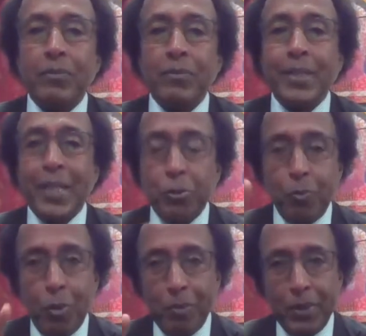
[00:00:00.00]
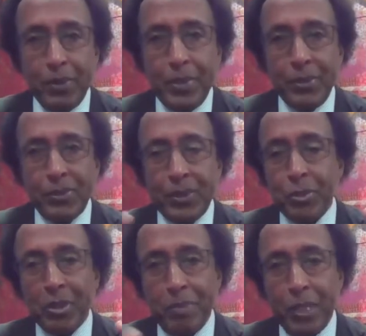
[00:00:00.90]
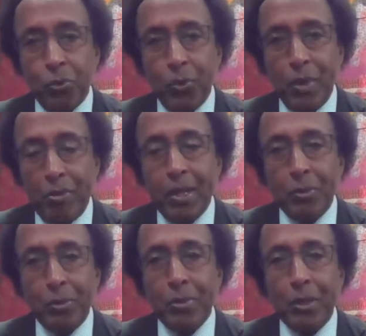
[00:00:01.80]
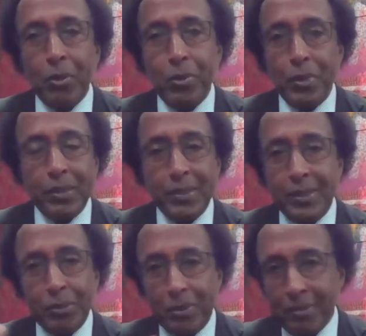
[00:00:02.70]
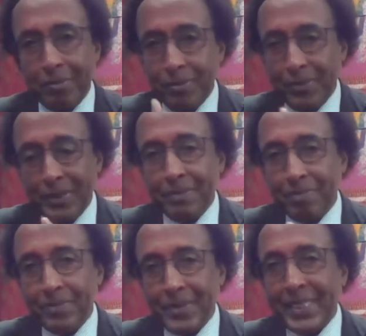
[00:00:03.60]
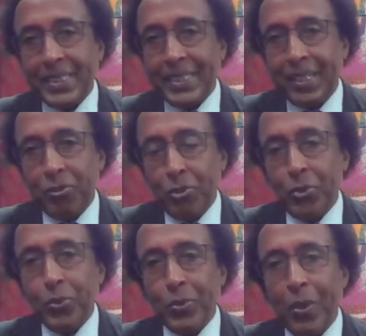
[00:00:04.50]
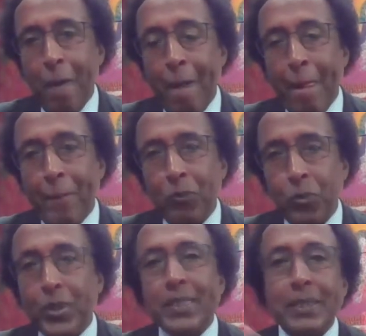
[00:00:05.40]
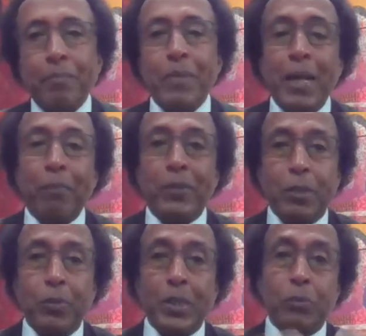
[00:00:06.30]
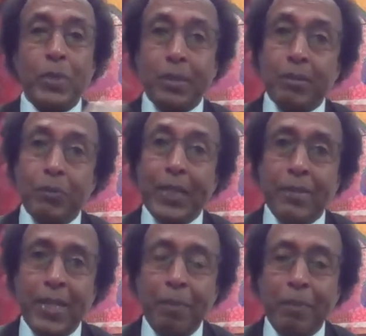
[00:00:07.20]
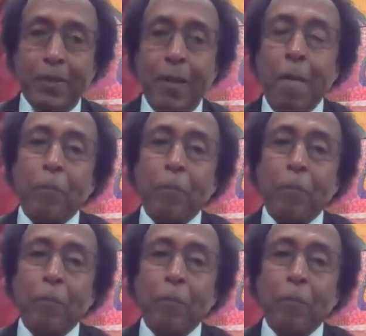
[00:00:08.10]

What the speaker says: What has prompted these central banks were around all along? They're not entity that's new. What's the uptake? What has happened?